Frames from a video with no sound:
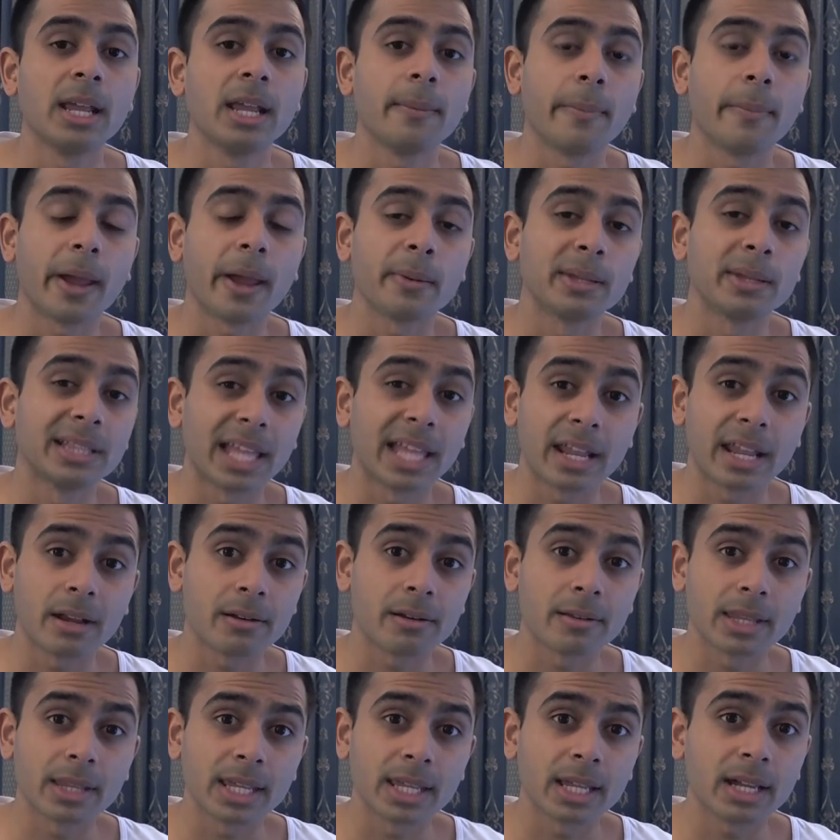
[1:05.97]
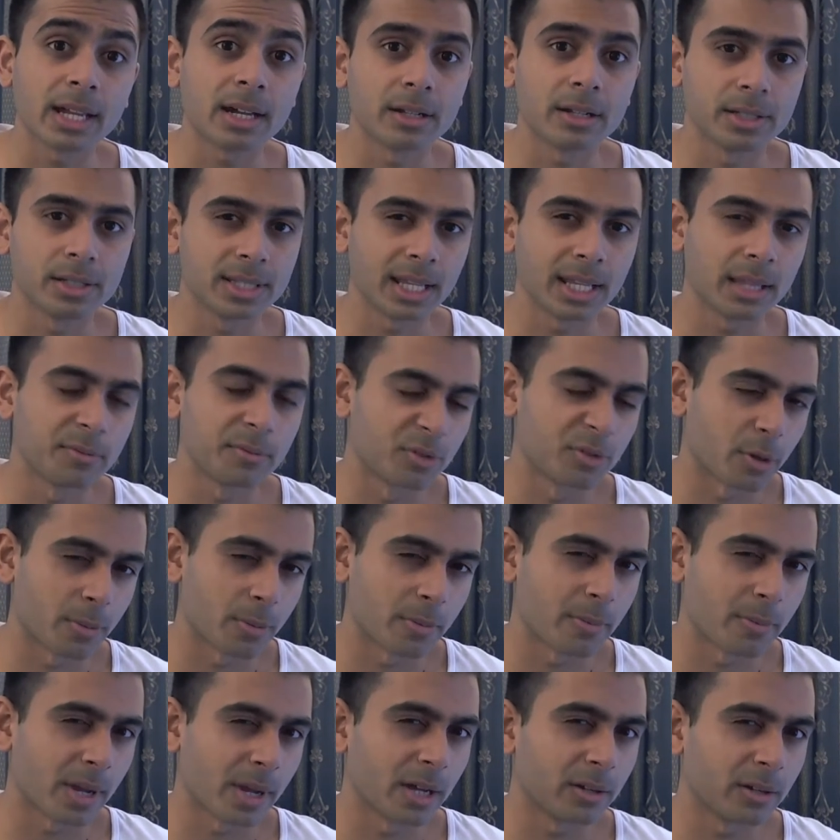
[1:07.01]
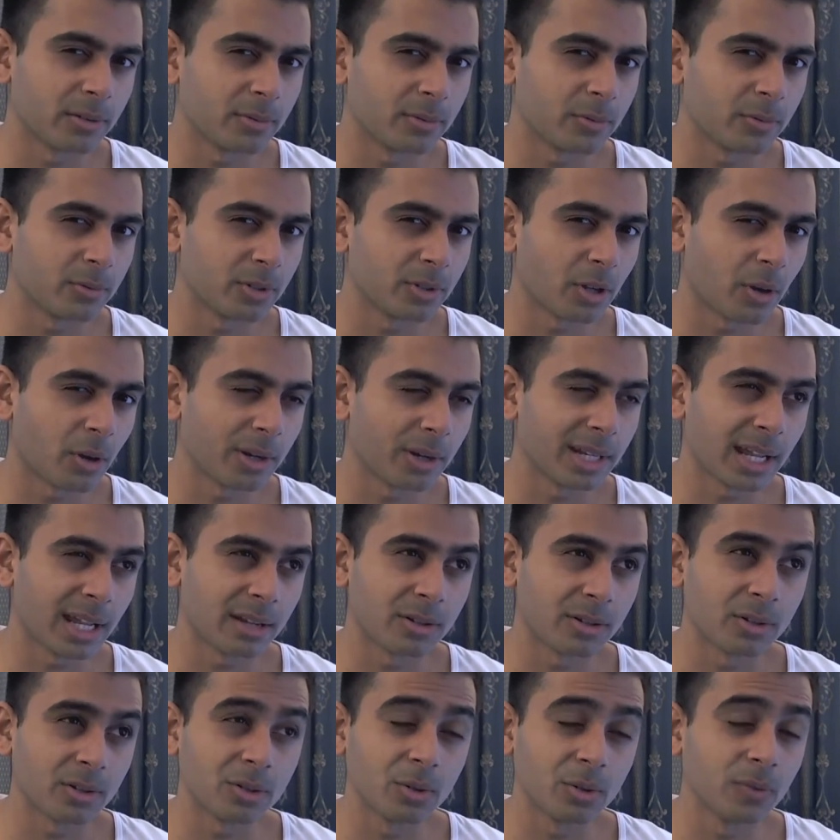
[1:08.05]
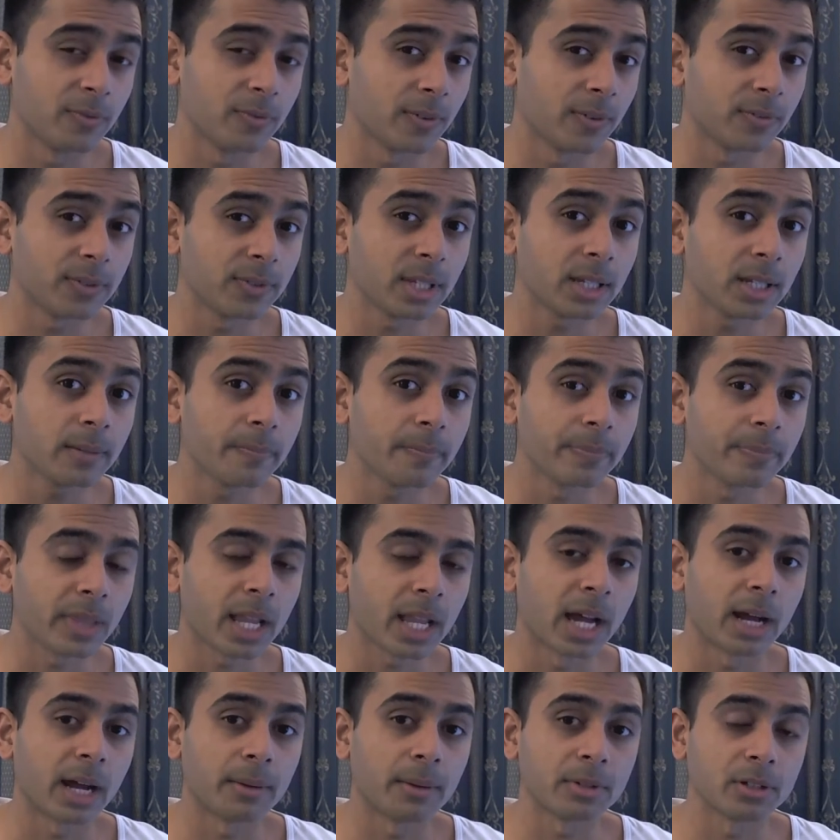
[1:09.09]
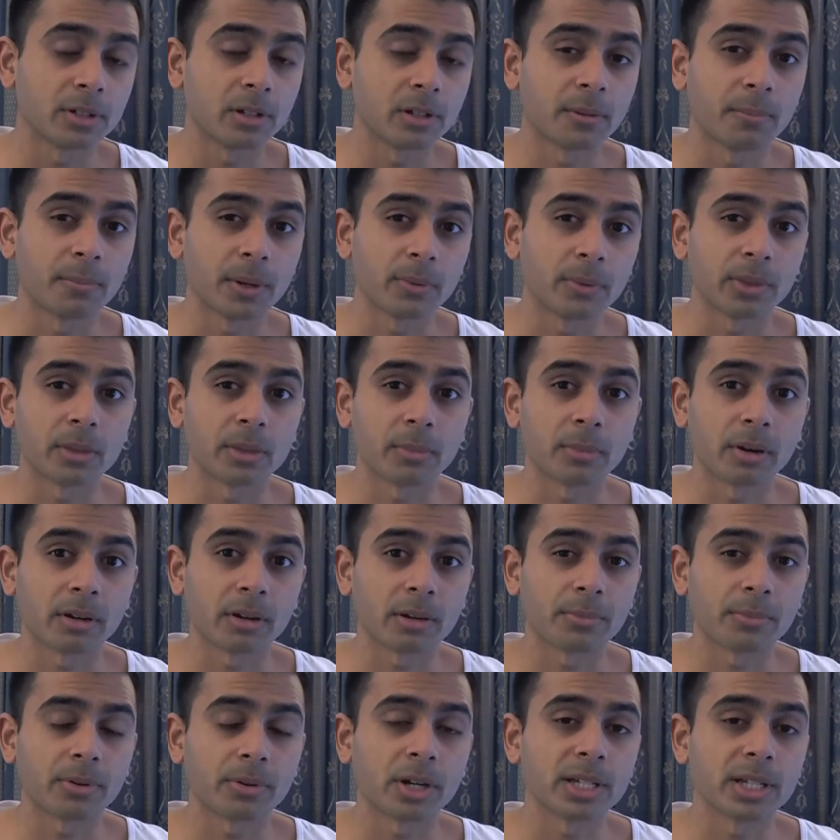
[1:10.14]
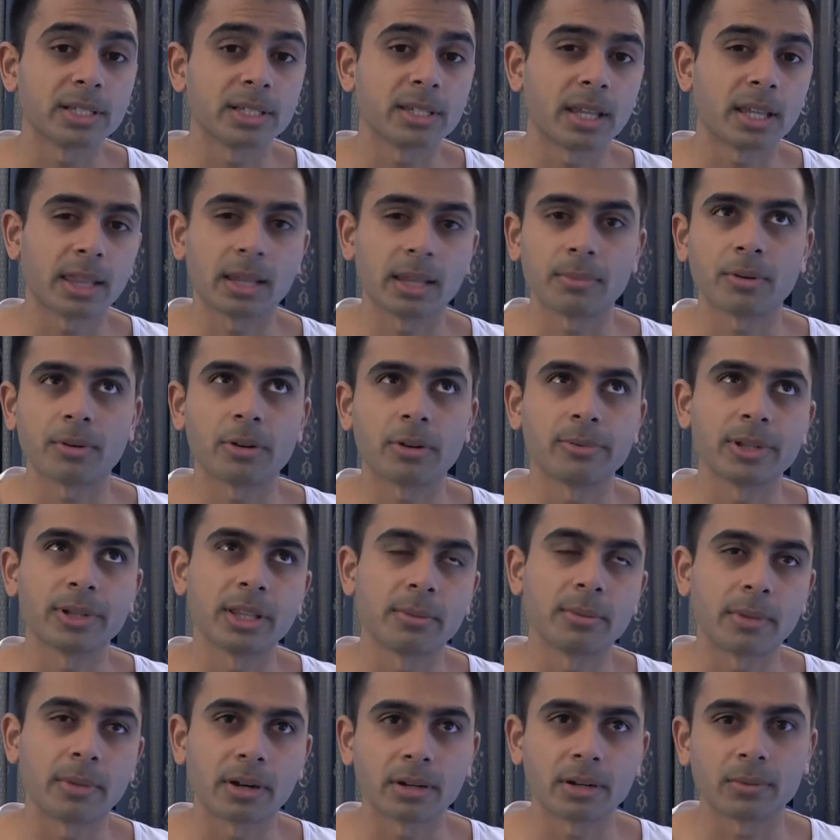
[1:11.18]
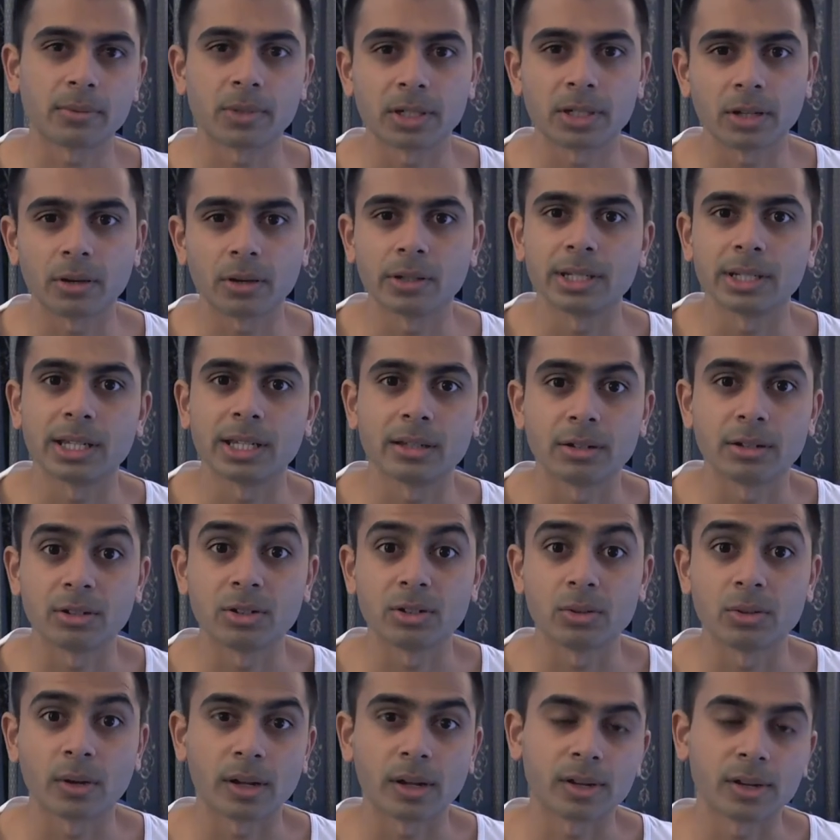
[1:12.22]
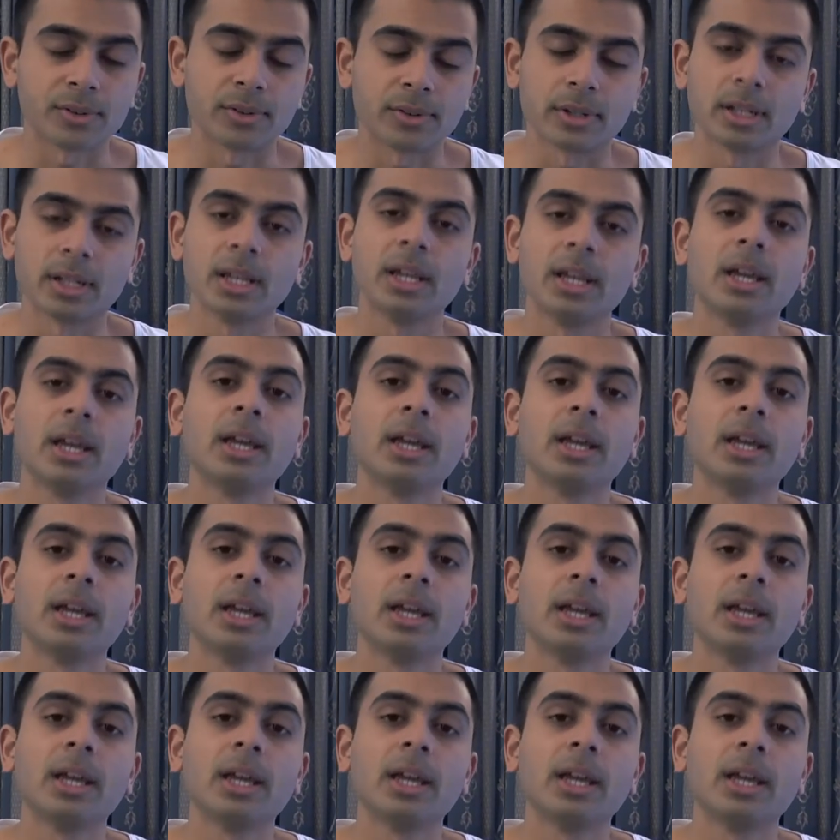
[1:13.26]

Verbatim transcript: Maybe later in the year, I see them dropping about going down to 250 um, to compete with the American price, and then probably the American one going down to 200.